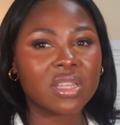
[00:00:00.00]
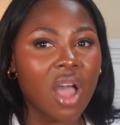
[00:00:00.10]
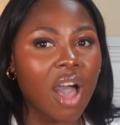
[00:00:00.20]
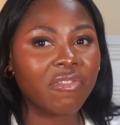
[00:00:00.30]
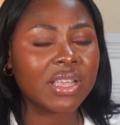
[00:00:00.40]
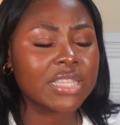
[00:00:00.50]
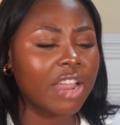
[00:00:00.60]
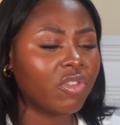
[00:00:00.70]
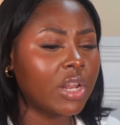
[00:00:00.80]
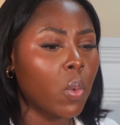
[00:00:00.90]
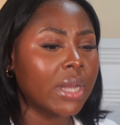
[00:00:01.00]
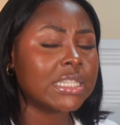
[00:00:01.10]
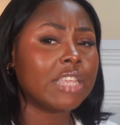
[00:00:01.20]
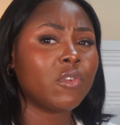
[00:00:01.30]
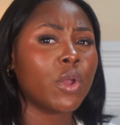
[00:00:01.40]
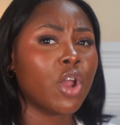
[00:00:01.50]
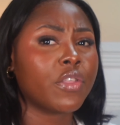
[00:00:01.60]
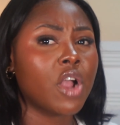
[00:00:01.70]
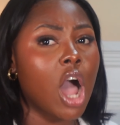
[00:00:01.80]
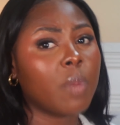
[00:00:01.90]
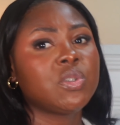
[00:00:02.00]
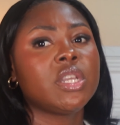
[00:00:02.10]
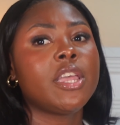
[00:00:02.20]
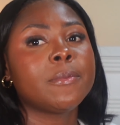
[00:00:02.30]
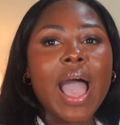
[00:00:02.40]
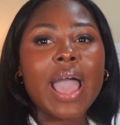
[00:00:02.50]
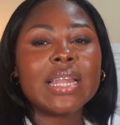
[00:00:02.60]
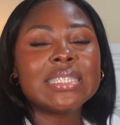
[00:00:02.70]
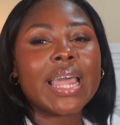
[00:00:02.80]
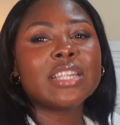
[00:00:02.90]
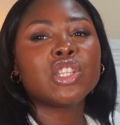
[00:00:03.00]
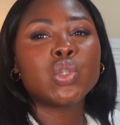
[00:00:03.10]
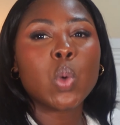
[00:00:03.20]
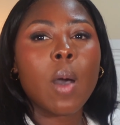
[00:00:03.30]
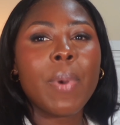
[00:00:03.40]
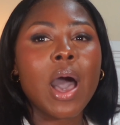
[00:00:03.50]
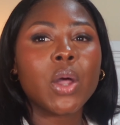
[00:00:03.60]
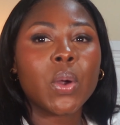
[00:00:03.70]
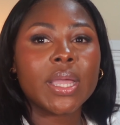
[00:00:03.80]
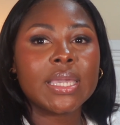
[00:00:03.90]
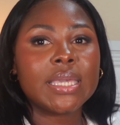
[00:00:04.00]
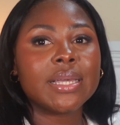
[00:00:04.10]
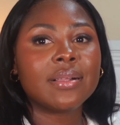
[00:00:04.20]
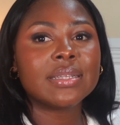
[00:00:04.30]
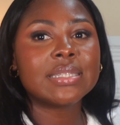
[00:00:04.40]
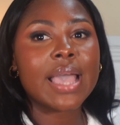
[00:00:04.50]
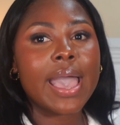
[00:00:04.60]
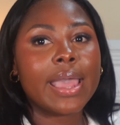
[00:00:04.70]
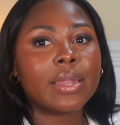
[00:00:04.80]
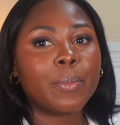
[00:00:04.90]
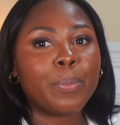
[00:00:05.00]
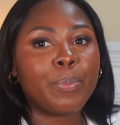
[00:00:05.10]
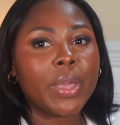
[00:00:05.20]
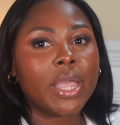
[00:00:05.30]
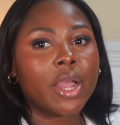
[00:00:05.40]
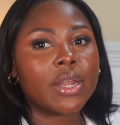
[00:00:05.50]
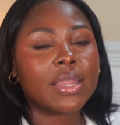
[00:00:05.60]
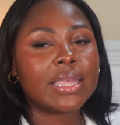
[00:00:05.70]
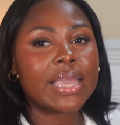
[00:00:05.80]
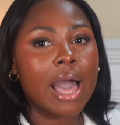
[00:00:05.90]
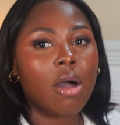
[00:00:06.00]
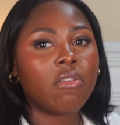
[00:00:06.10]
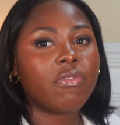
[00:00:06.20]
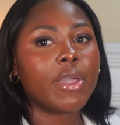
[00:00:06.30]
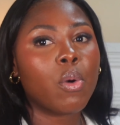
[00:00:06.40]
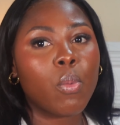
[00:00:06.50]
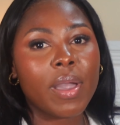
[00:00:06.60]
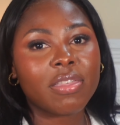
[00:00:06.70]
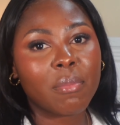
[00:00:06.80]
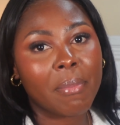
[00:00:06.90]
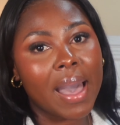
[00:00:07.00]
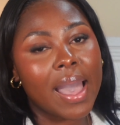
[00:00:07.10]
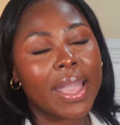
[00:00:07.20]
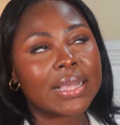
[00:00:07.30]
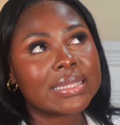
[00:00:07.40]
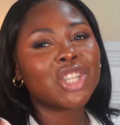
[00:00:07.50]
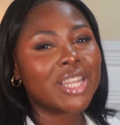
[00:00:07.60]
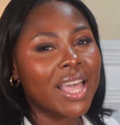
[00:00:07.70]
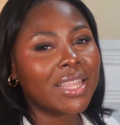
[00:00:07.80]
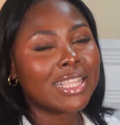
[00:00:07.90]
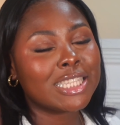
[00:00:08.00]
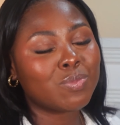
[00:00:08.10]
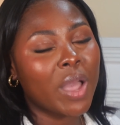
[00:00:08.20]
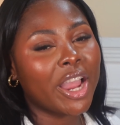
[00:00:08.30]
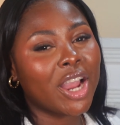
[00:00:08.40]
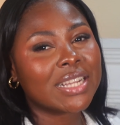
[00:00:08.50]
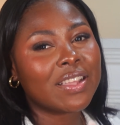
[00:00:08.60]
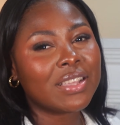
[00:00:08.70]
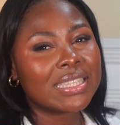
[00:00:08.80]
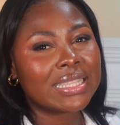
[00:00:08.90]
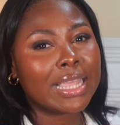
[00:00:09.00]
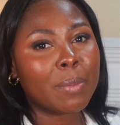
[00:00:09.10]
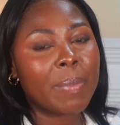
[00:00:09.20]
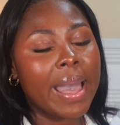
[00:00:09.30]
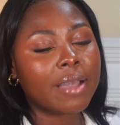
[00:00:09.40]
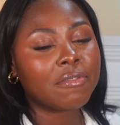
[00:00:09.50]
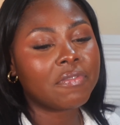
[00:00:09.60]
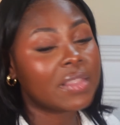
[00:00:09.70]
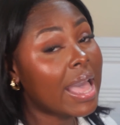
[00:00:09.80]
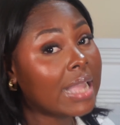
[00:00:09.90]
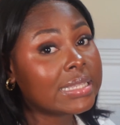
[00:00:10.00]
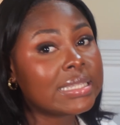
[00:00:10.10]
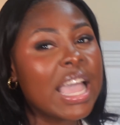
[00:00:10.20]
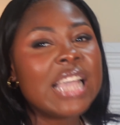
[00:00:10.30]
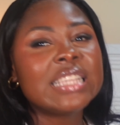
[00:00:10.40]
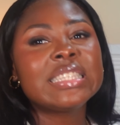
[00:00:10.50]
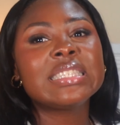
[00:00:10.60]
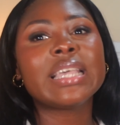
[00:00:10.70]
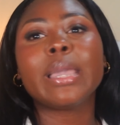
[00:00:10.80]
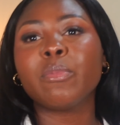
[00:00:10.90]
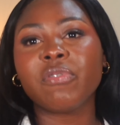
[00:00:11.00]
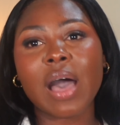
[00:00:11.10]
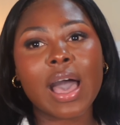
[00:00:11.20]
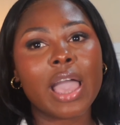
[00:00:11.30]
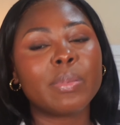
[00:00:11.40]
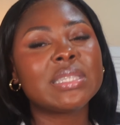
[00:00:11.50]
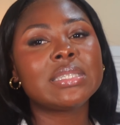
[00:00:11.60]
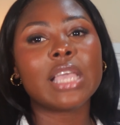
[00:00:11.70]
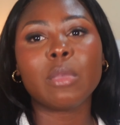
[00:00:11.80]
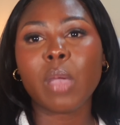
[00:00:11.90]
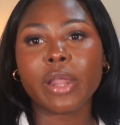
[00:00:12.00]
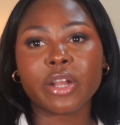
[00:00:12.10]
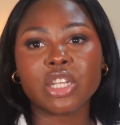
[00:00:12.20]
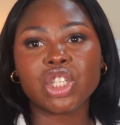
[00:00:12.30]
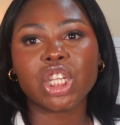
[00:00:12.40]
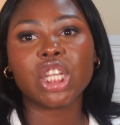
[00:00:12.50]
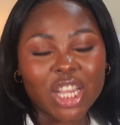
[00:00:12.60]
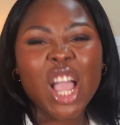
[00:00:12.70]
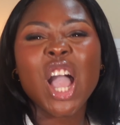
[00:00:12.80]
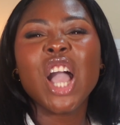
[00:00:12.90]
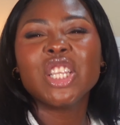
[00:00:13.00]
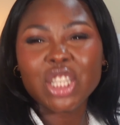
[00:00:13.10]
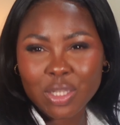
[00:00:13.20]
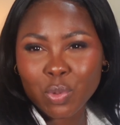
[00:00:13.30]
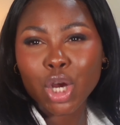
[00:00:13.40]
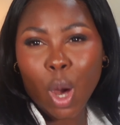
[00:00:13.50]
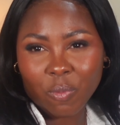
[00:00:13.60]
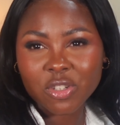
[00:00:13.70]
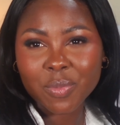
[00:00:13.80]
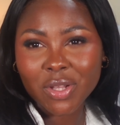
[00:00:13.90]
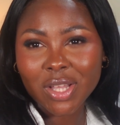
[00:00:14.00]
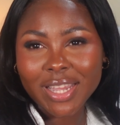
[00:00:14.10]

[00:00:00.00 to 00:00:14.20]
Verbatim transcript: to the office i really wanted to give you another option i decided to swap out our heels and paired the outfit with my chanel inspired slingback flats same vibe same energy just more comfortable